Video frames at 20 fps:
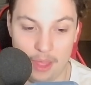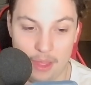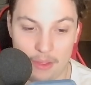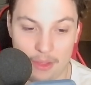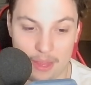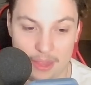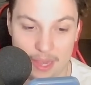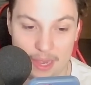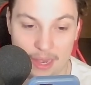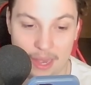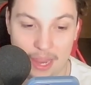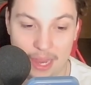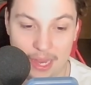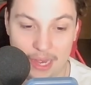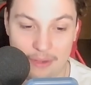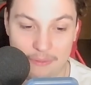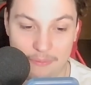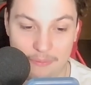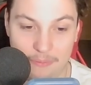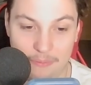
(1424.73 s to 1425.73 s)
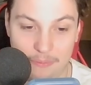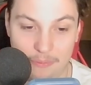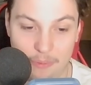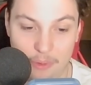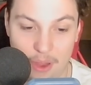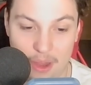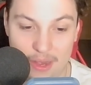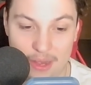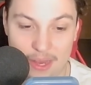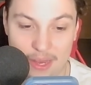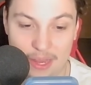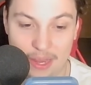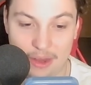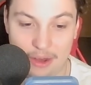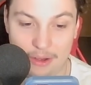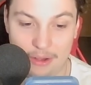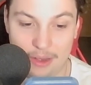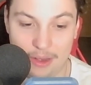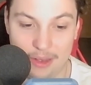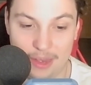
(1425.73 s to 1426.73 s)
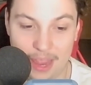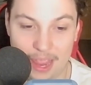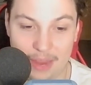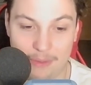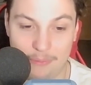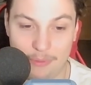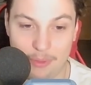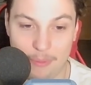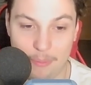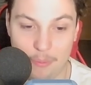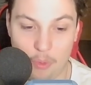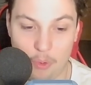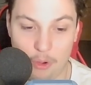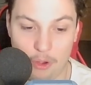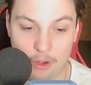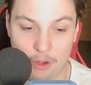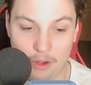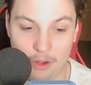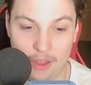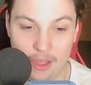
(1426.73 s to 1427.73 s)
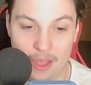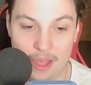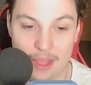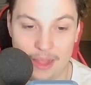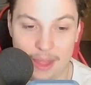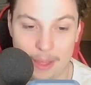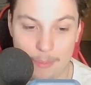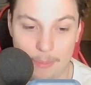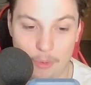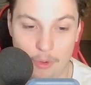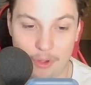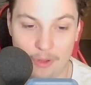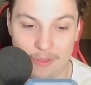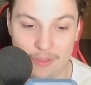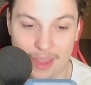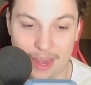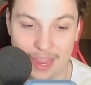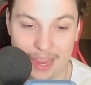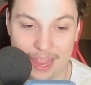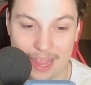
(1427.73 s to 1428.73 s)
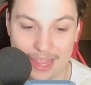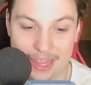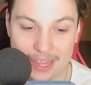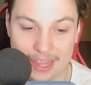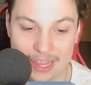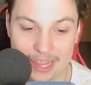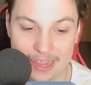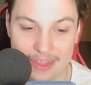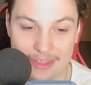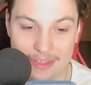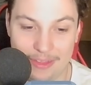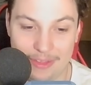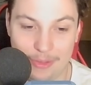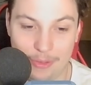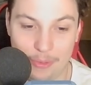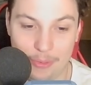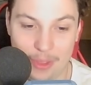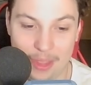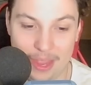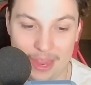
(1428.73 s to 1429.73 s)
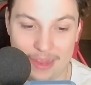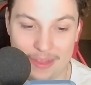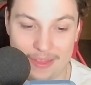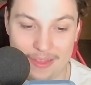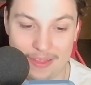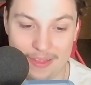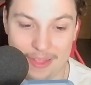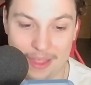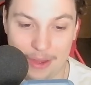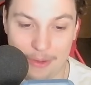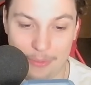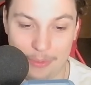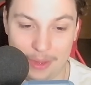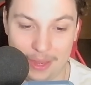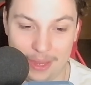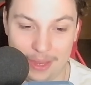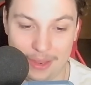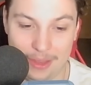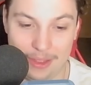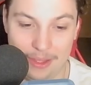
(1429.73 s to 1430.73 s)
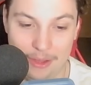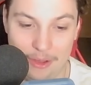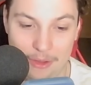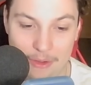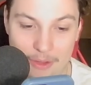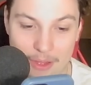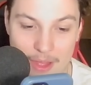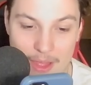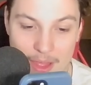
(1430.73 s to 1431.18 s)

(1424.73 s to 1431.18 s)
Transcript: Got the Knight in front here to tank for the Mortar. That Mortar's getting at least 2 hits. There we go.